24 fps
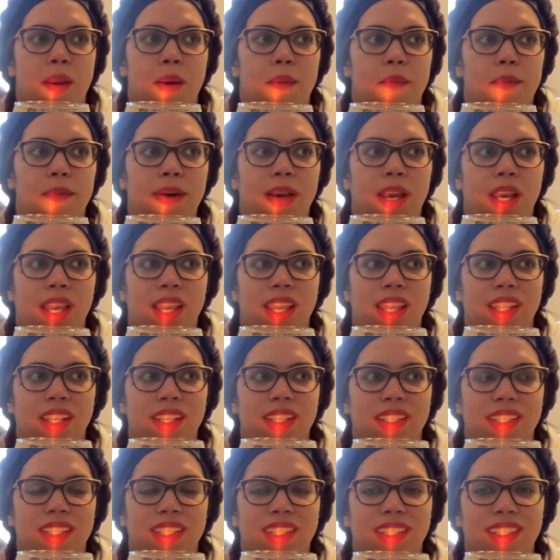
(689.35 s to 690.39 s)

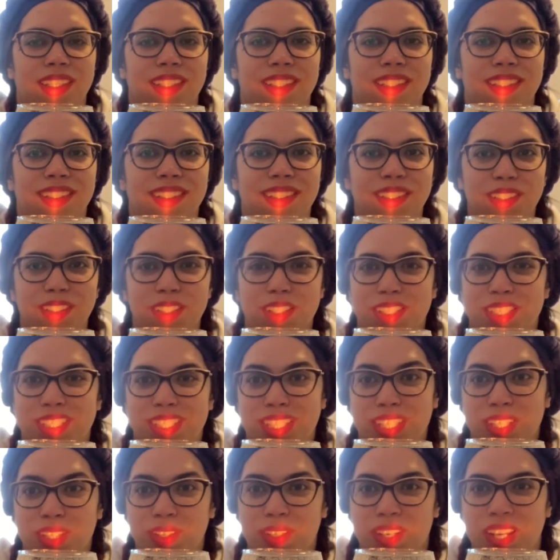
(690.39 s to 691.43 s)
but you're
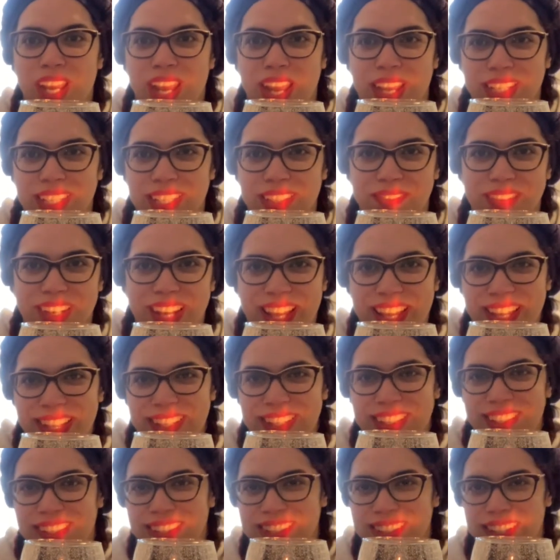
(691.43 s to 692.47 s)
still kind of
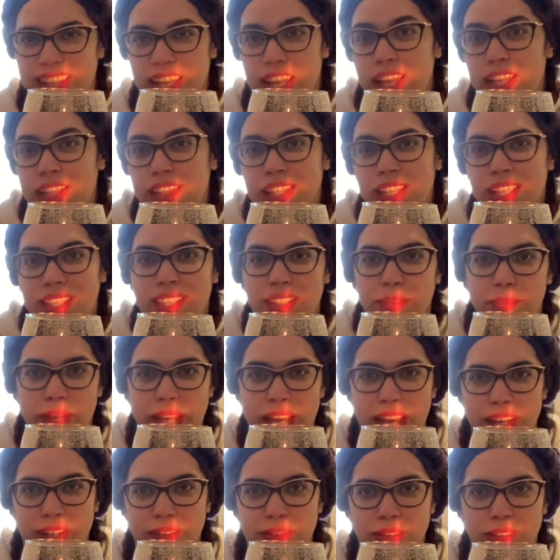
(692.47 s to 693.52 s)
like in the
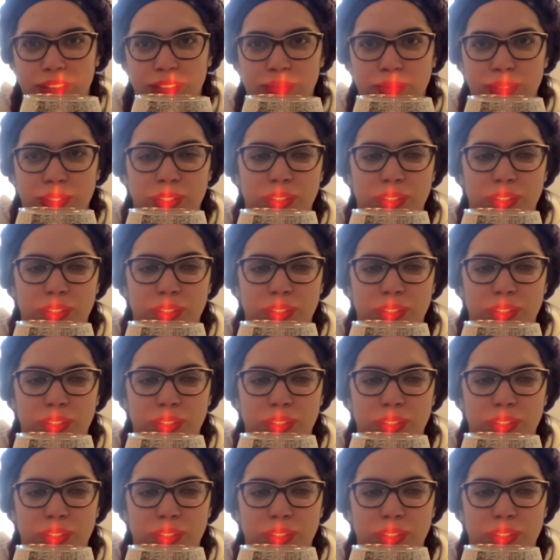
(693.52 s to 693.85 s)
back room.